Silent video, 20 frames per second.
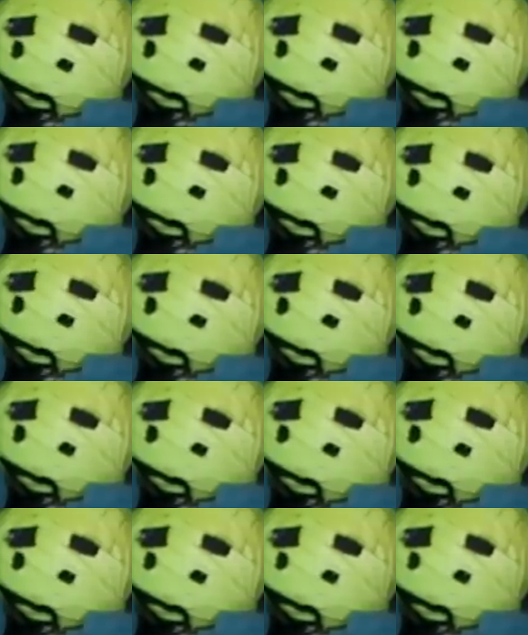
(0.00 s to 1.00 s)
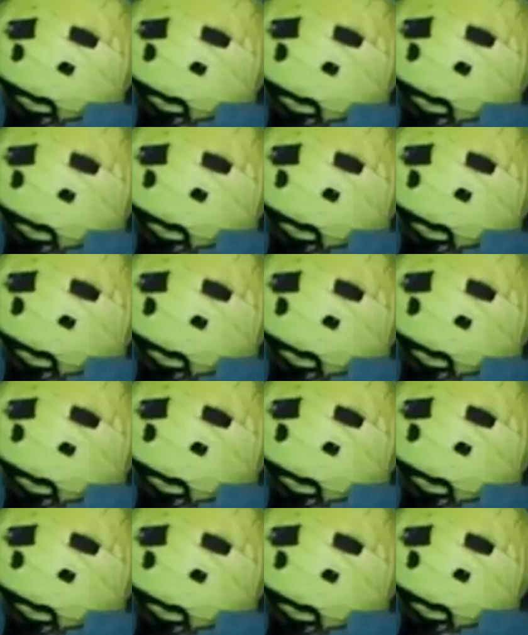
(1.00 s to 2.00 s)

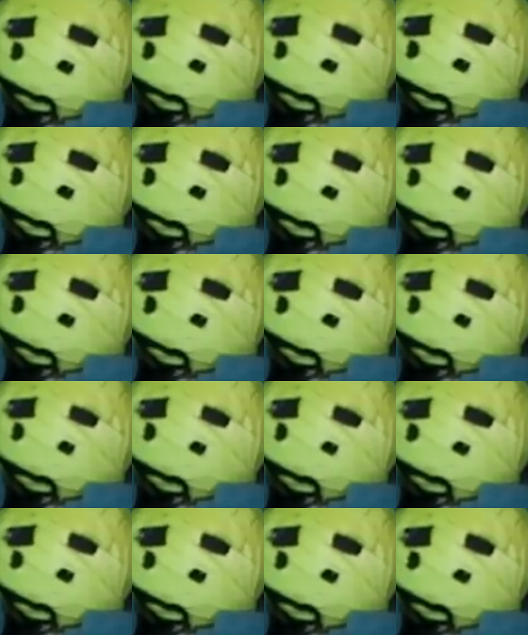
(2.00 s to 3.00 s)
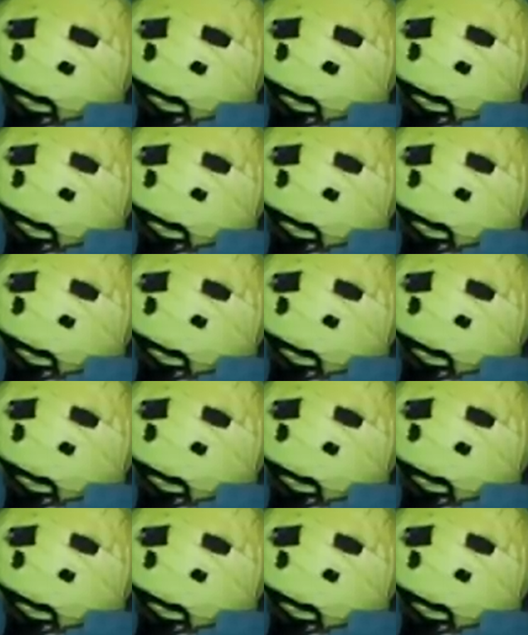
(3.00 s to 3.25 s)
[no speech]